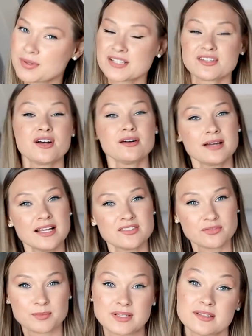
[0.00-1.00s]
press all
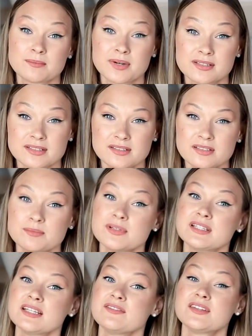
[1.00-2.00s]
kinds of buttons,
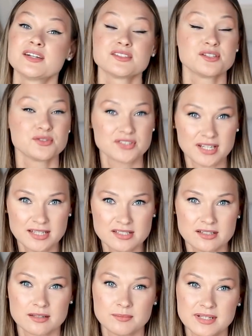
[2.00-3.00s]
but if there's no
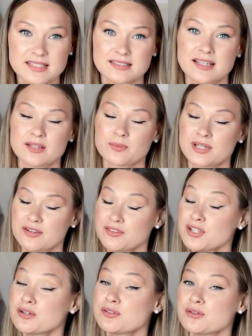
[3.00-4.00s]
change, it means that whatever
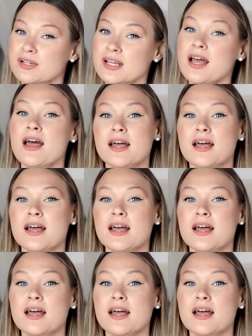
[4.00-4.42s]
you're doing